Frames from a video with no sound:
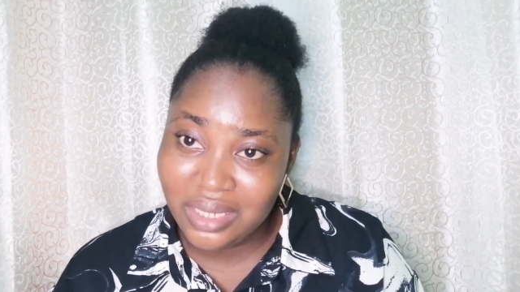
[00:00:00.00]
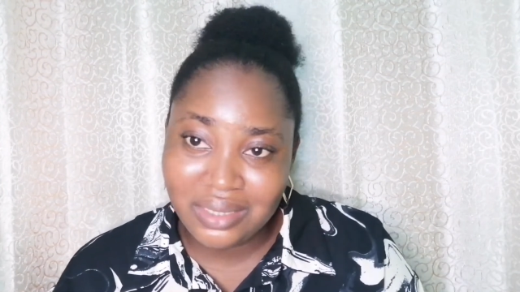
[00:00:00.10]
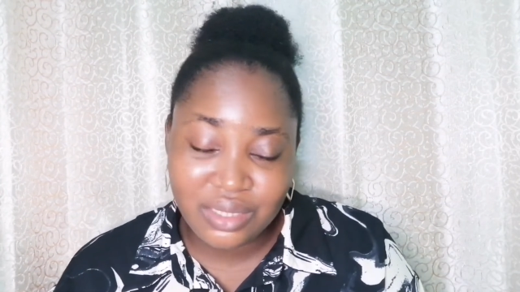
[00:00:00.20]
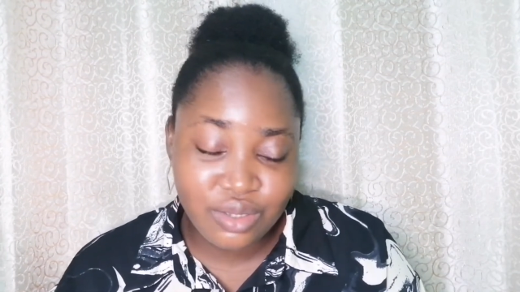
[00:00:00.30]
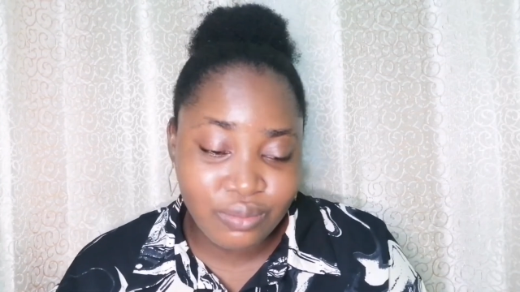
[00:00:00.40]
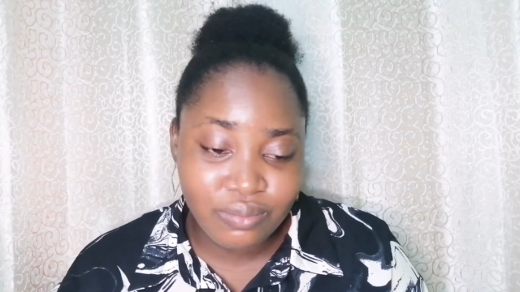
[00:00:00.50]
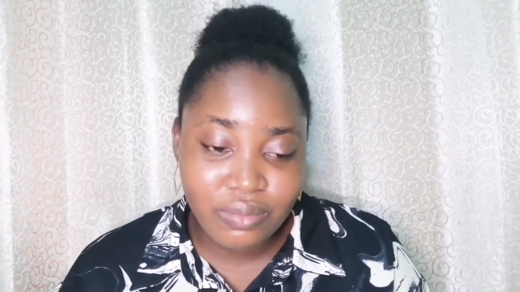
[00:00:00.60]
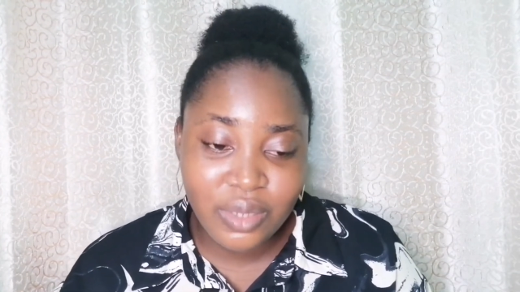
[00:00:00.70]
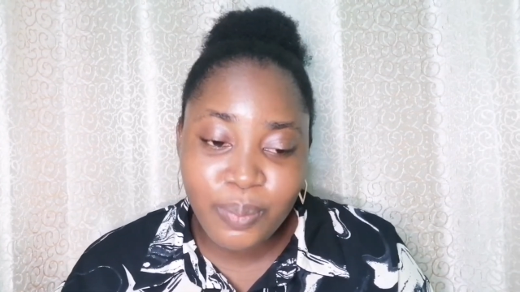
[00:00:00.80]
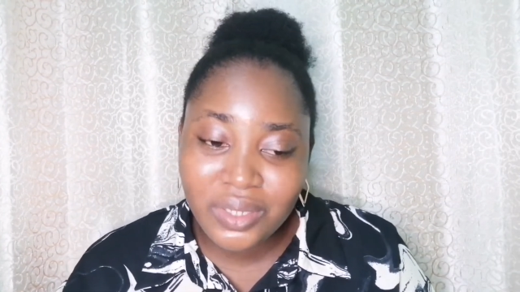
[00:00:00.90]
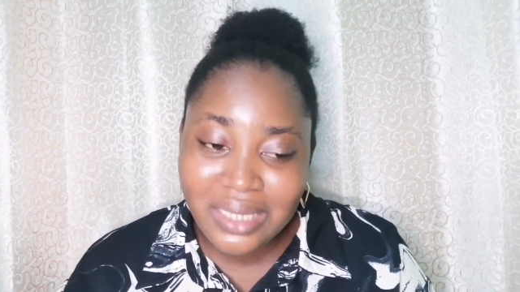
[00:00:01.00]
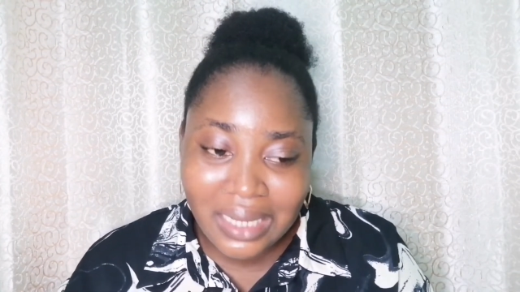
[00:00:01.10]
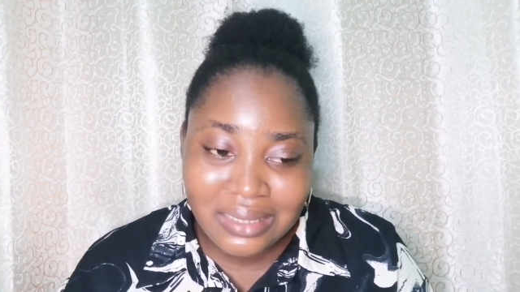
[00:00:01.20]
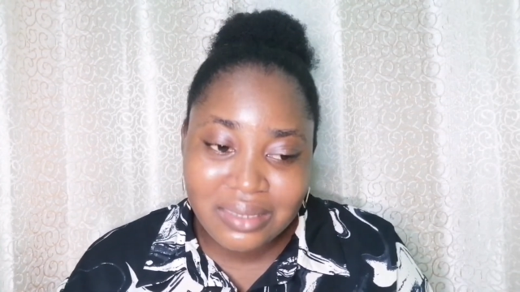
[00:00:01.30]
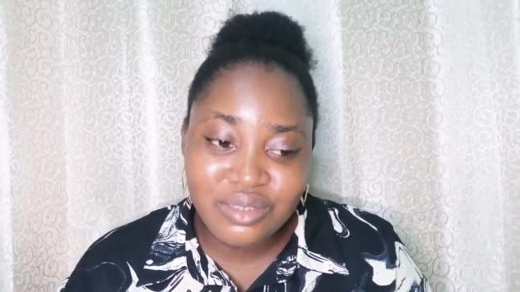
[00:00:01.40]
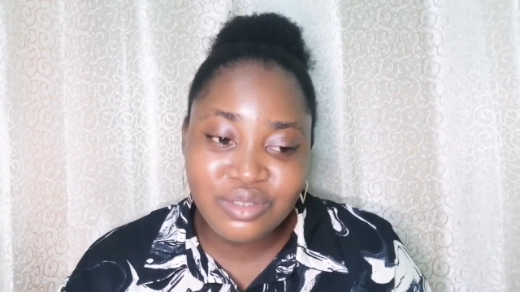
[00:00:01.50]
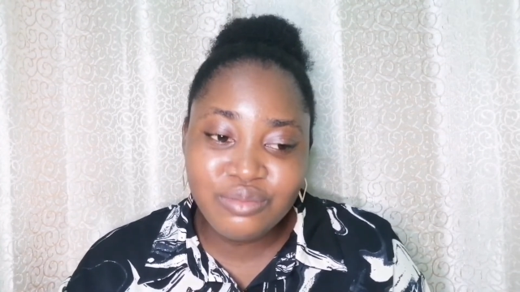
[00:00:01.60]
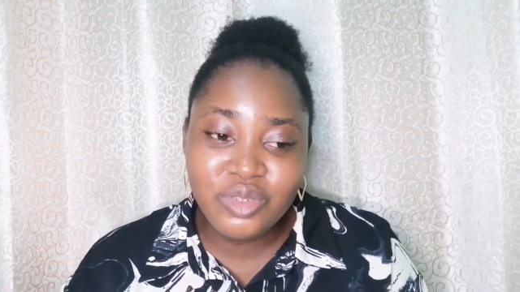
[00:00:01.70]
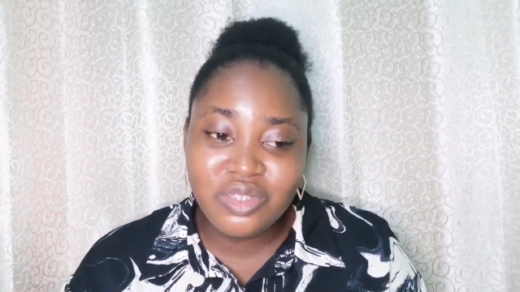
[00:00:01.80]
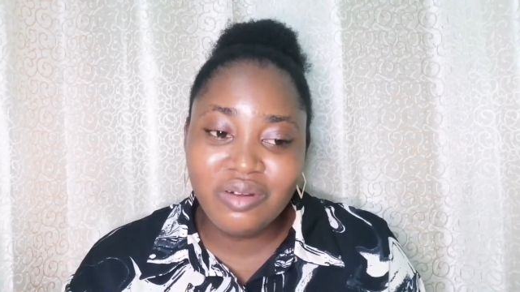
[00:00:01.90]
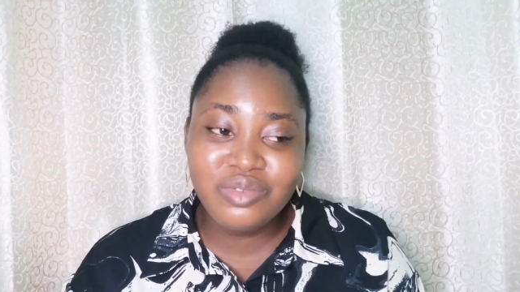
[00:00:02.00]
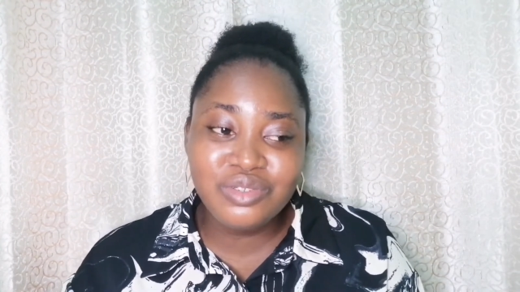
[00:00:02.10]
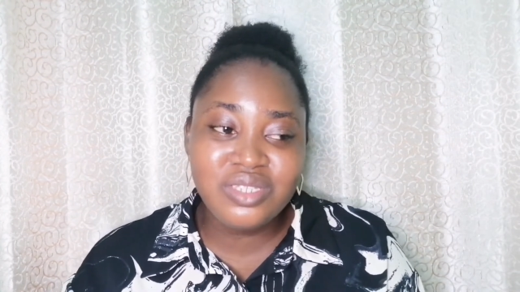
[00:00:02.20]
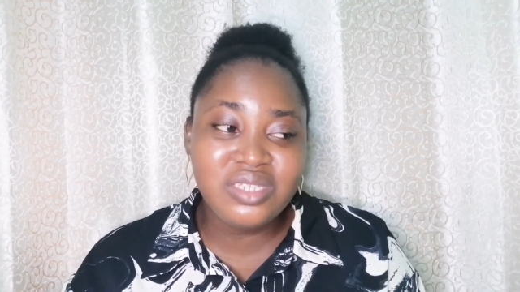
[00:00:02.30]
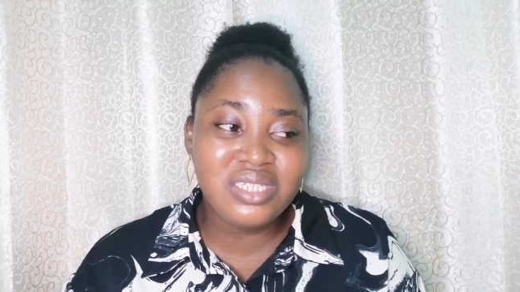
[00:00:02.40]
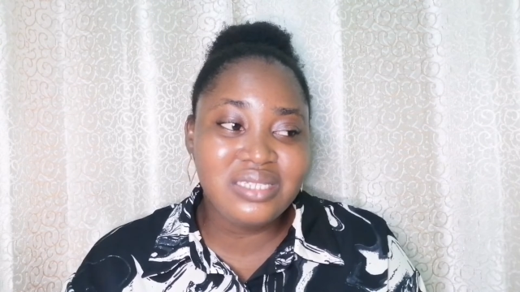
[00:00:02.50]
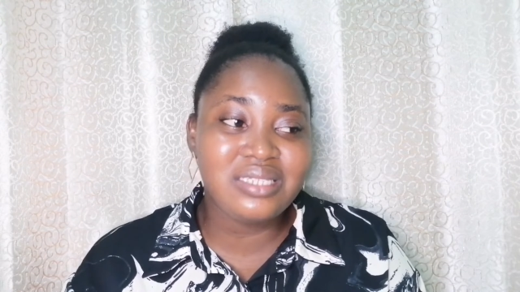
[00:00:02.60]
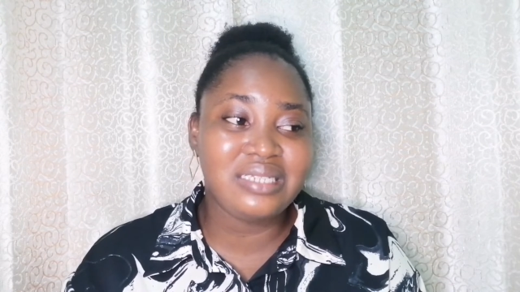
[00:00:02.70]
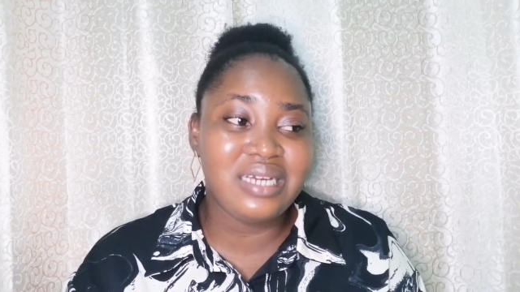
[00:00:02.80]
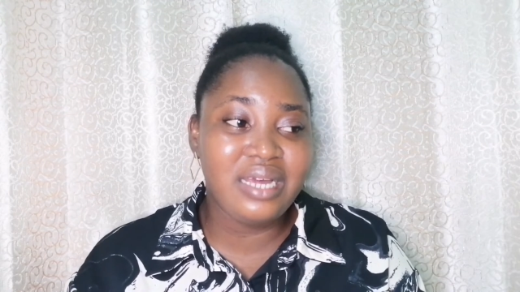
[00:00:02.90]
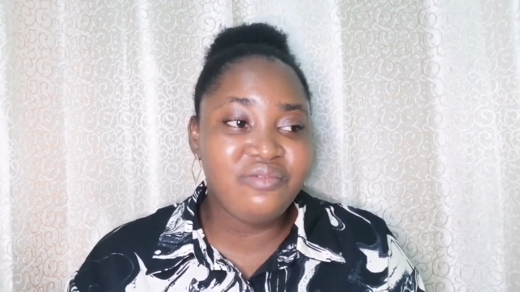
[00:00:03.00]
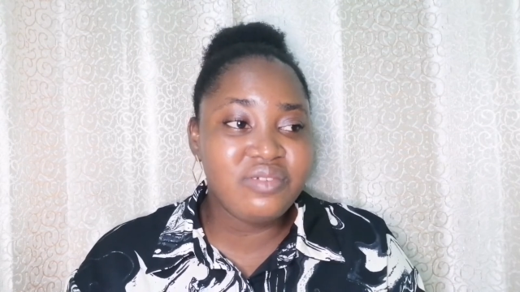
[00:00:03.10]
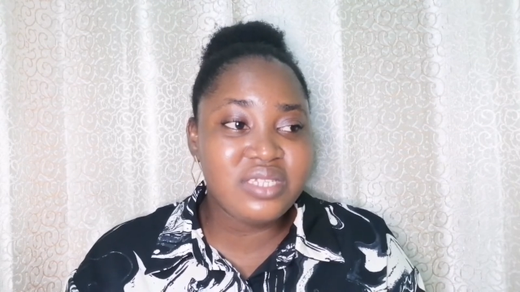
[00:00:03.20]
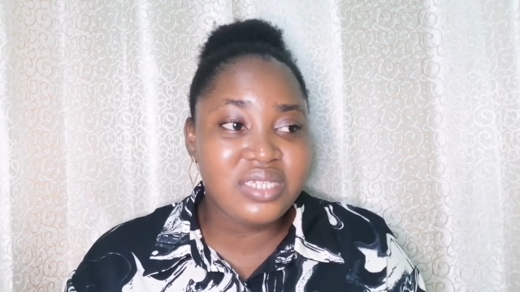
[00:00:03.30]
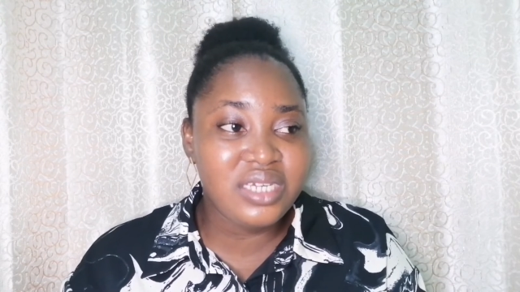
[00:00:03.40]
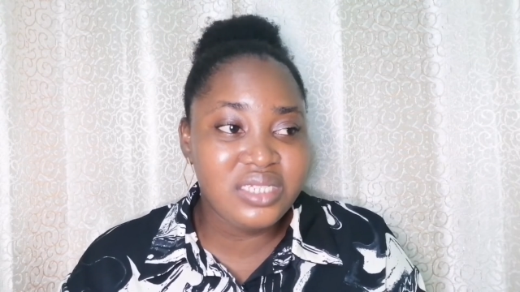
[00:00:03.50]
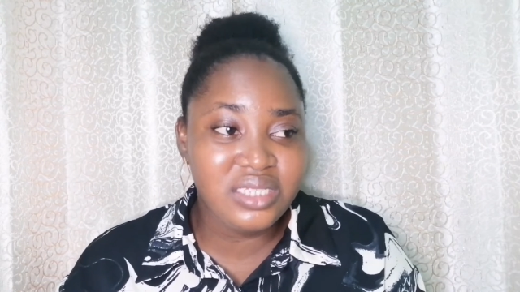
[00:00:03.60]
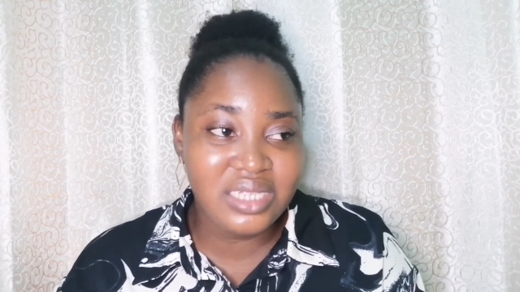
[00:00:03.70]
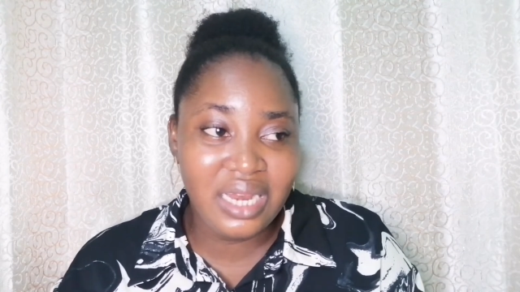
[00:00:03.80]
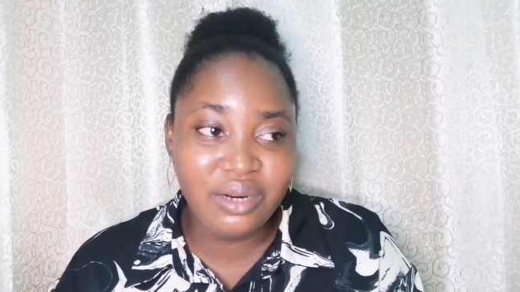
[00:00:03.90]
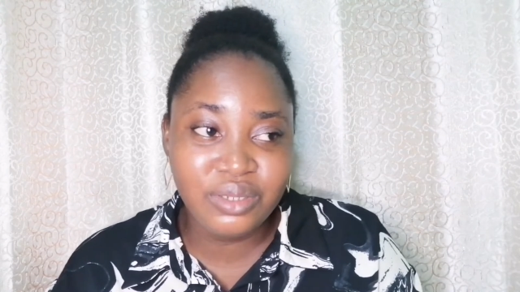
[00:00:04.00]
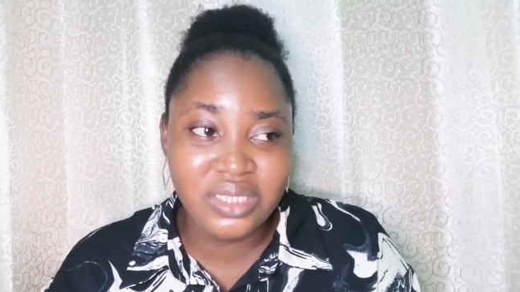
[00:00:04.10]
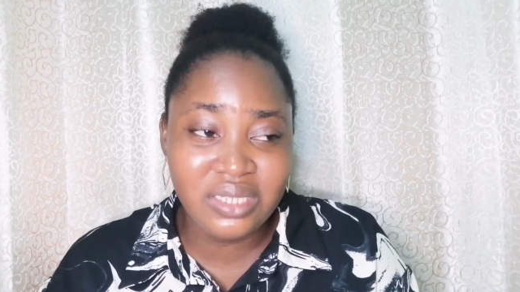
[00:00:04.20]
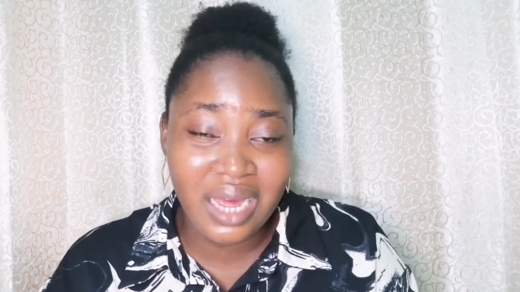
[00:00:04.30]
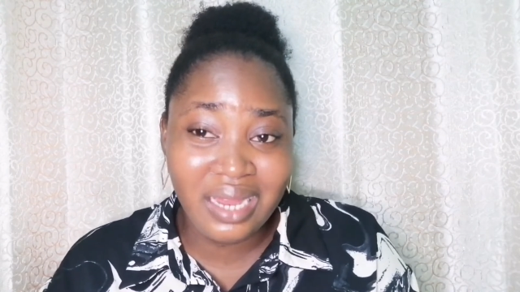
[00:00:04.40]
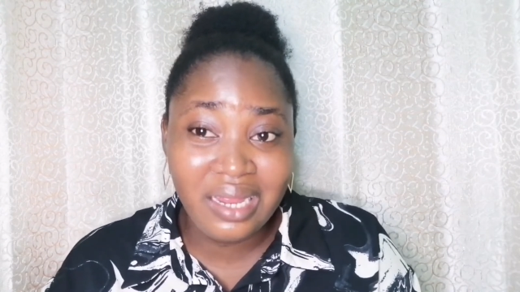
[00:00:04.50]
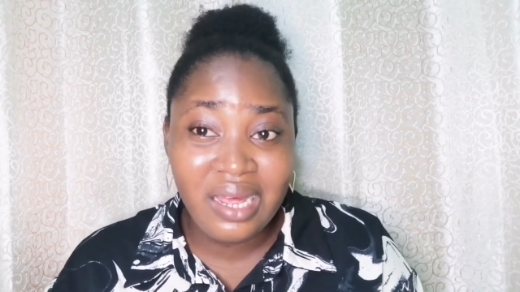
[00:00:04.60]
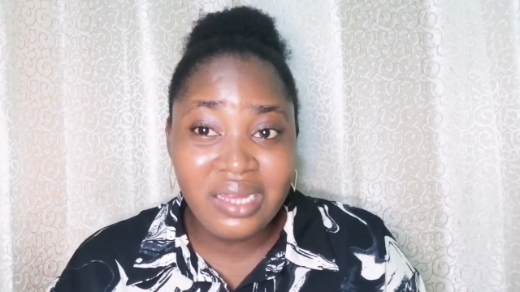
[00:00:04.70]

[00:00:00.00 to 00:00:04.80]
And there are some important, you know, most of those things that they are even saying in their languages are